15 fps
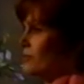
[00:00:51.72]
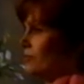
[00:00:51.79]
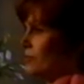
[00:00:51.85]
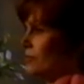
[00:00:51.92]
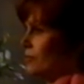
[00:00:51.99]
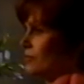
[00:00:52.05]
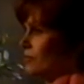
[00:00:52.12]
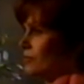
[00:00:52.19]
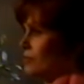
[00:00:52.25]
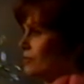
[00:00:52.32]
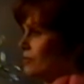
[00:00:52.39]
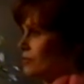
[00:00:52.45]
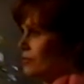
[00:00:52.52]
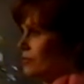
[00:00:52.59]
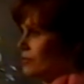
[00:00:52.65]
I
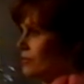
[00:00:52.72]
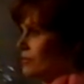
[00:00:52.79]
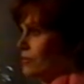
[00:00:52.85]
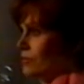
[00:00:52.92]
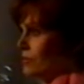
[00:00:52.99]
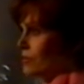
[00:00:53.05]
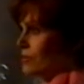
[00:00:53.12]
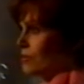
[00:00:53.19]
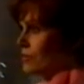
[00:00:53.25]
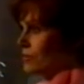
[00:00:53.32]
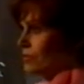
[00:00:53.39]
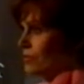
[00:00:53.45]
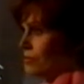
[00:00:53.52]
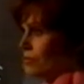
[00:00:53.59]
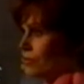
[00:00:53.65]
suppose you would.
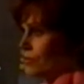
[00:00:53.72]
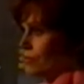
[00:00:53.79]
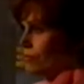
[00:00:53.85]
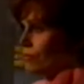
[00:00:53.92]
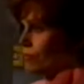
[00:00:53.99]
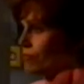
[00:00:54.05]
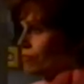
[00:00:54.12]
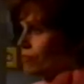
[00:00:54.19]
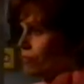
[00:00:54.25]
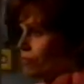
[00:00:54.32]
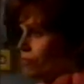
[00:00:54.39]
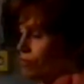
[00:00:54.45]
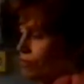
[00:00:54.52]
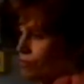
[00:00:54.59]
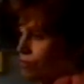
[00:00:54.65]
You're